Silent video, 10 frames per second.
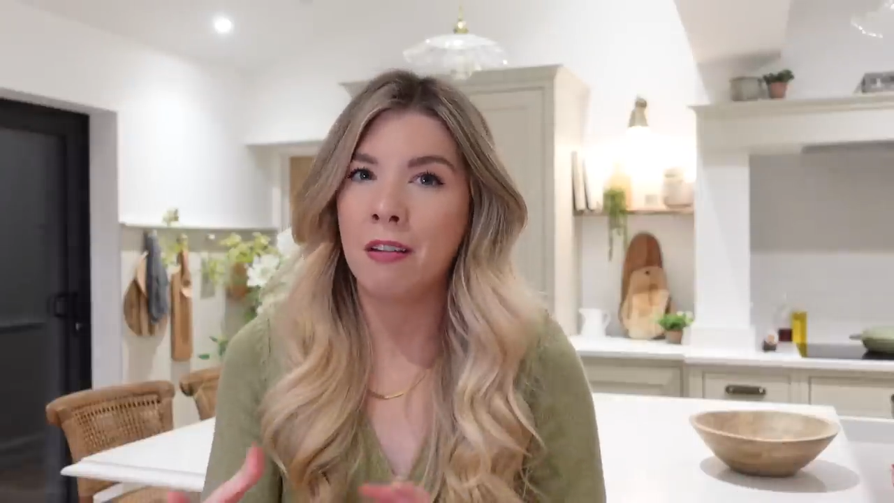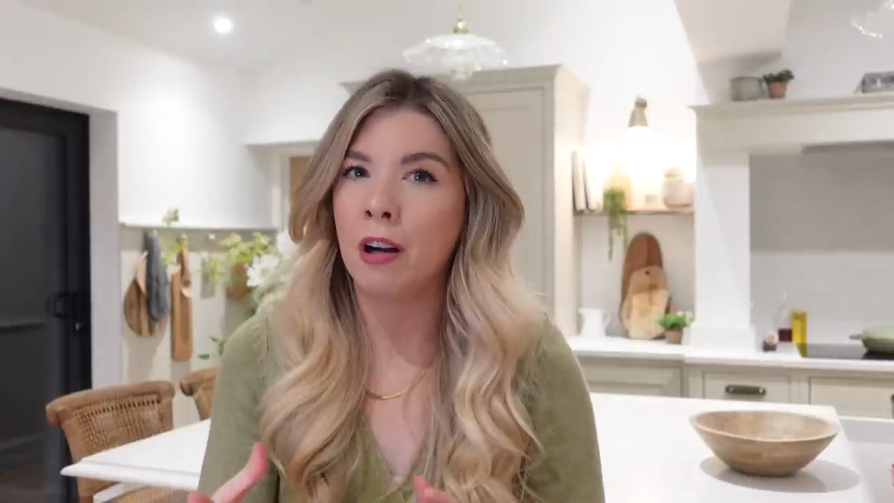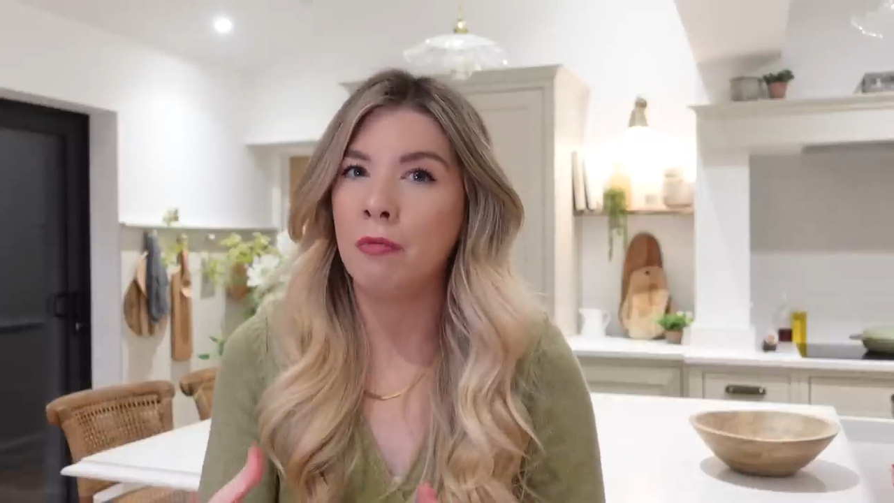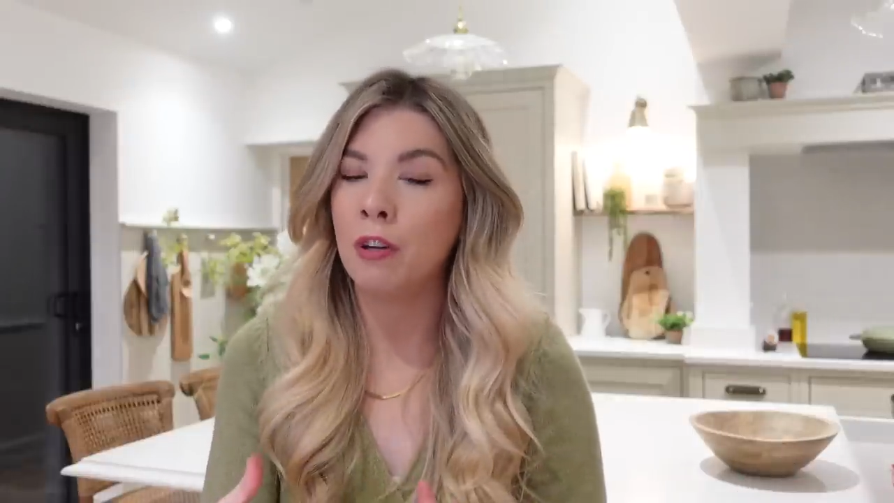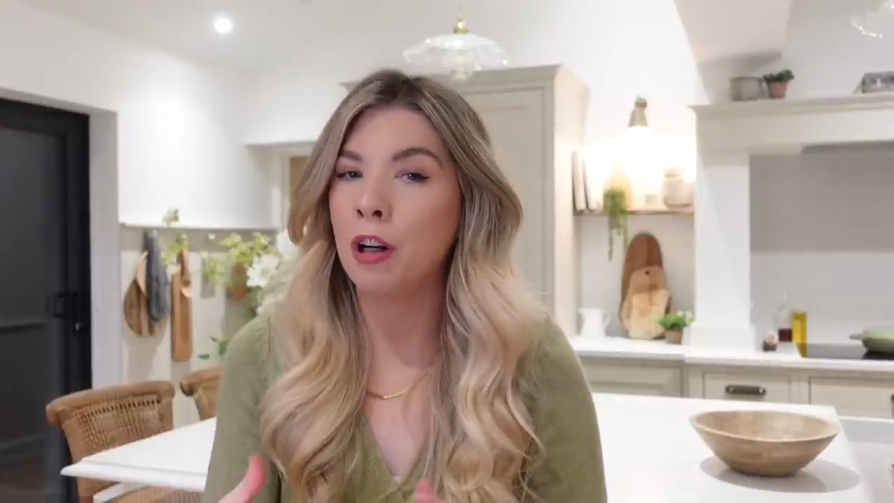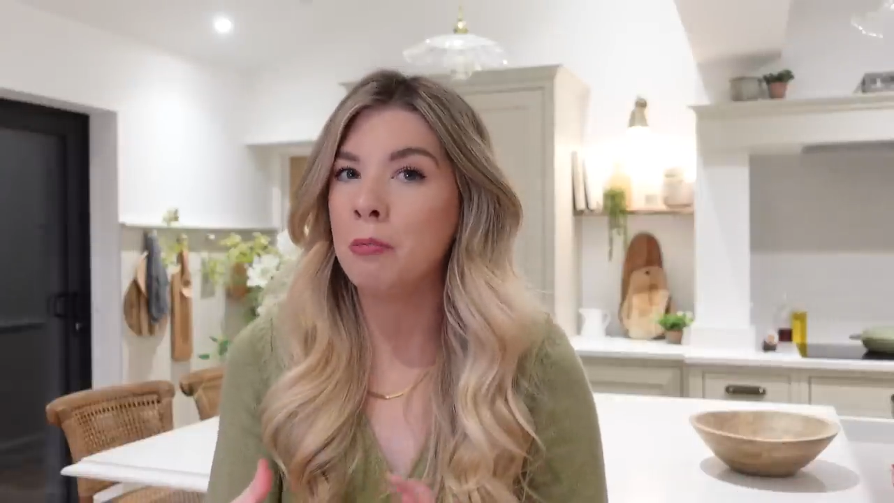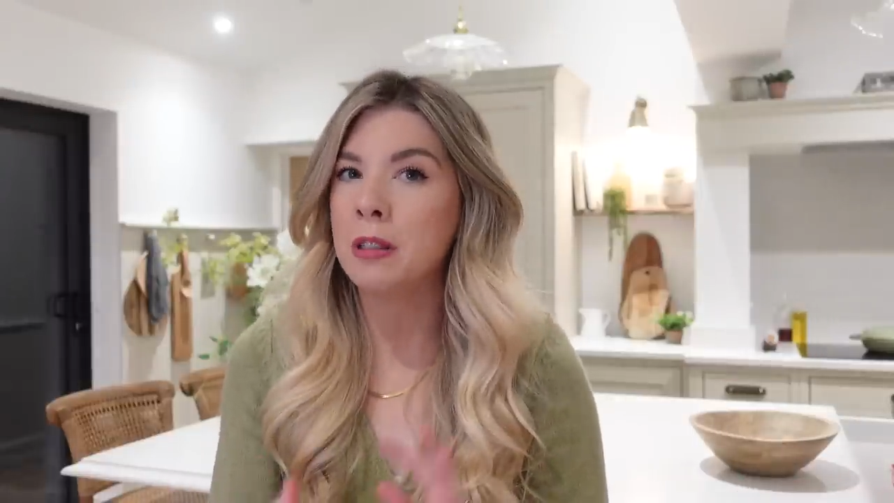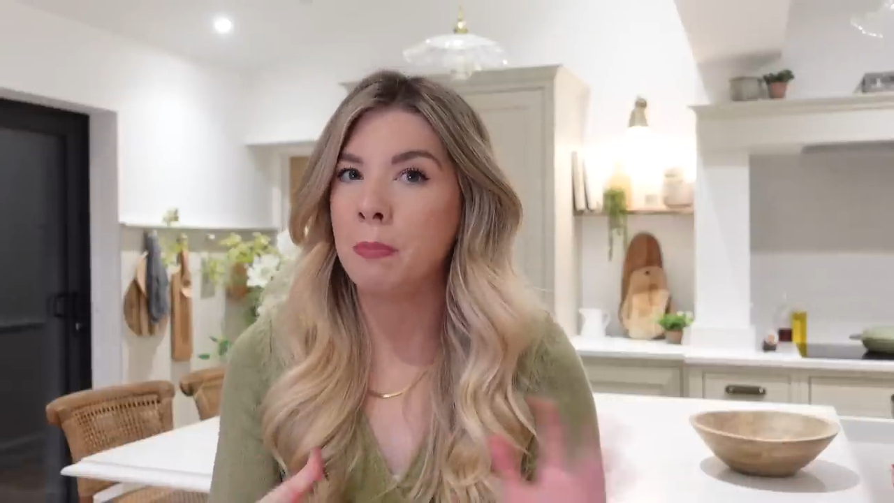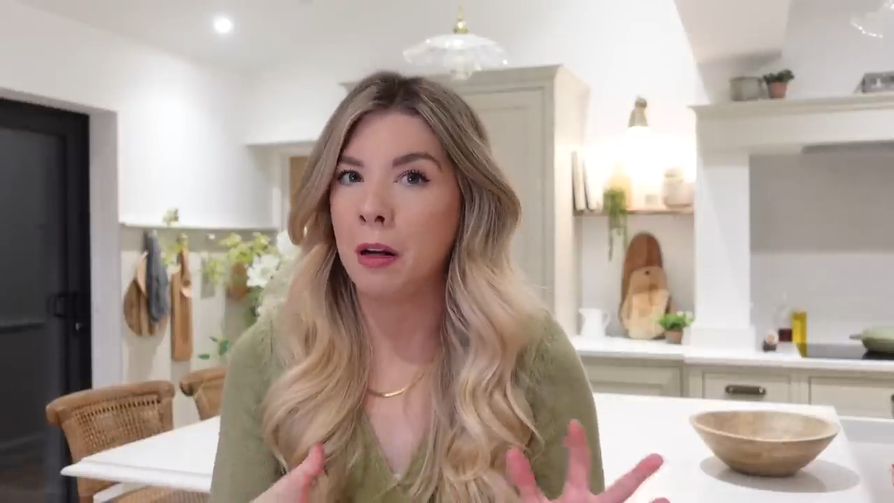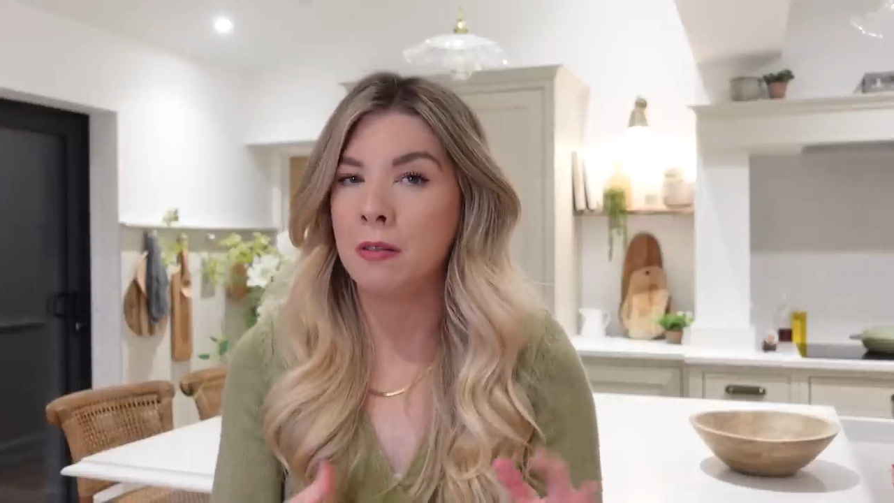their own room
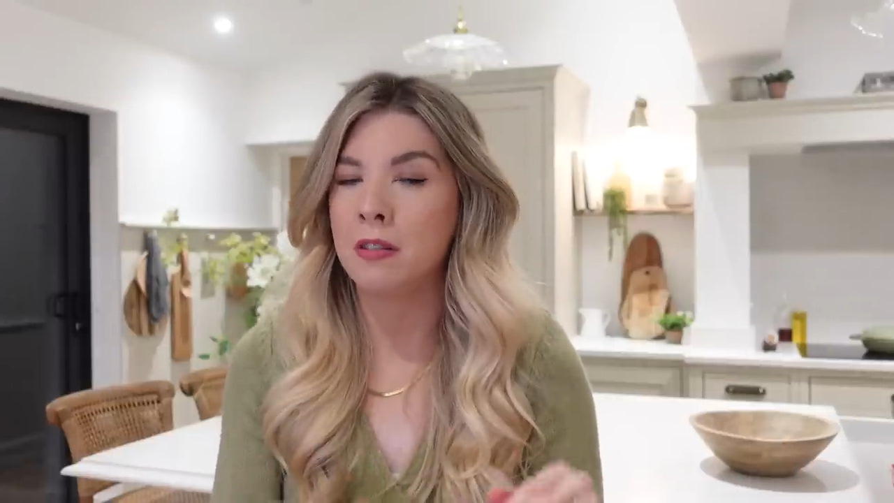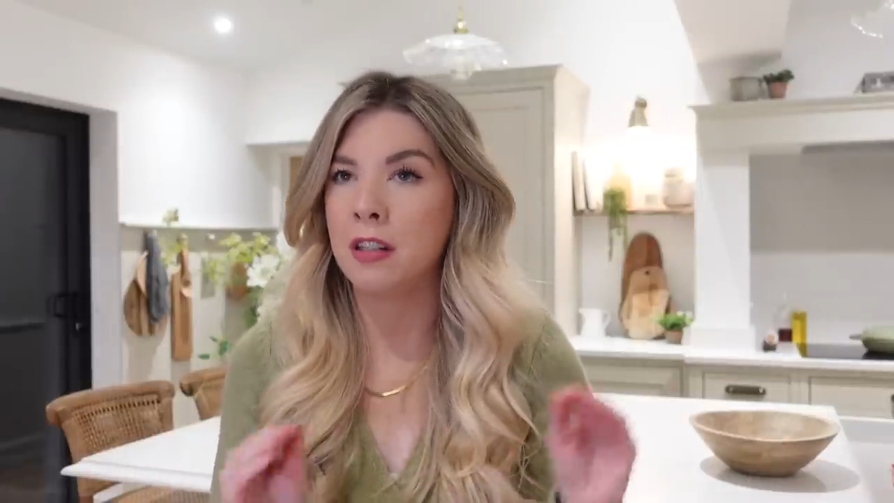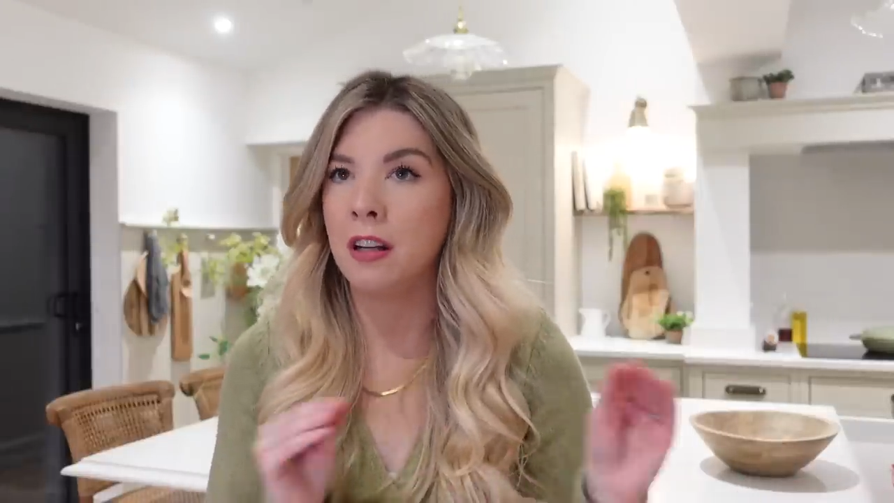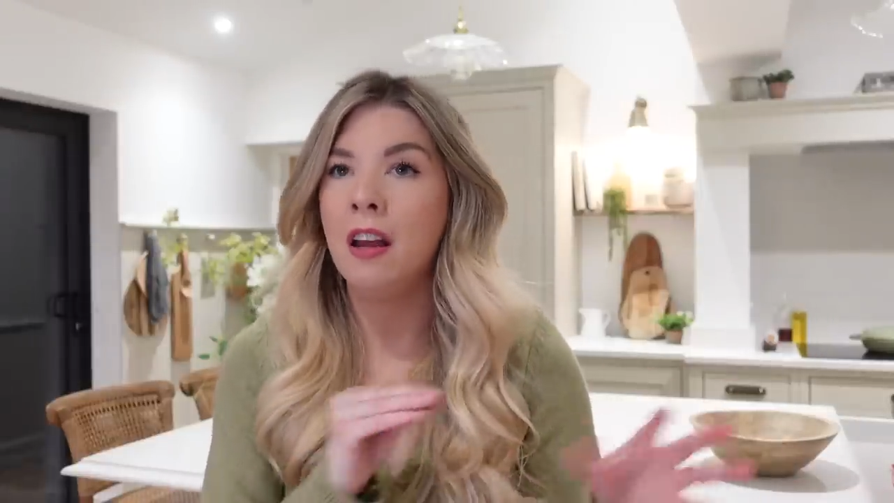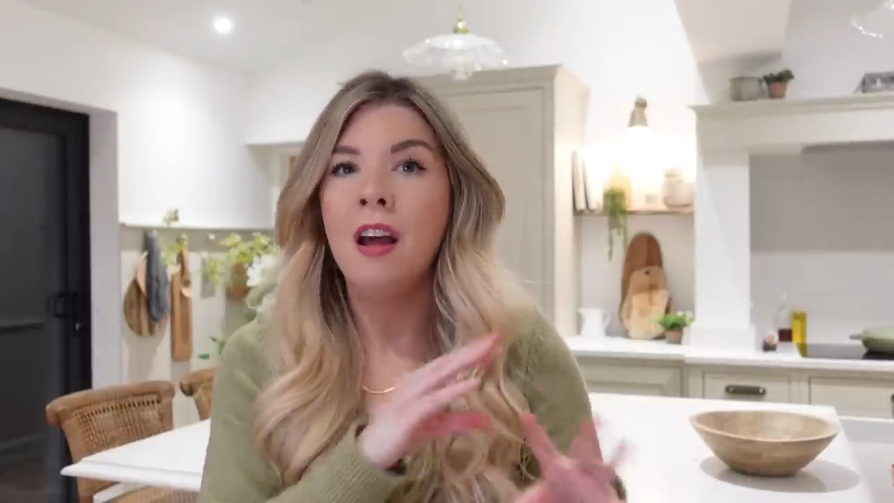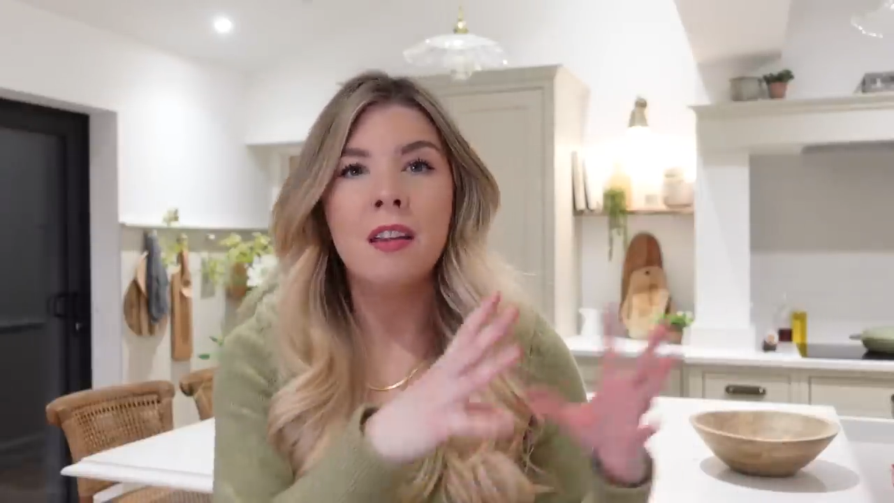as opposed to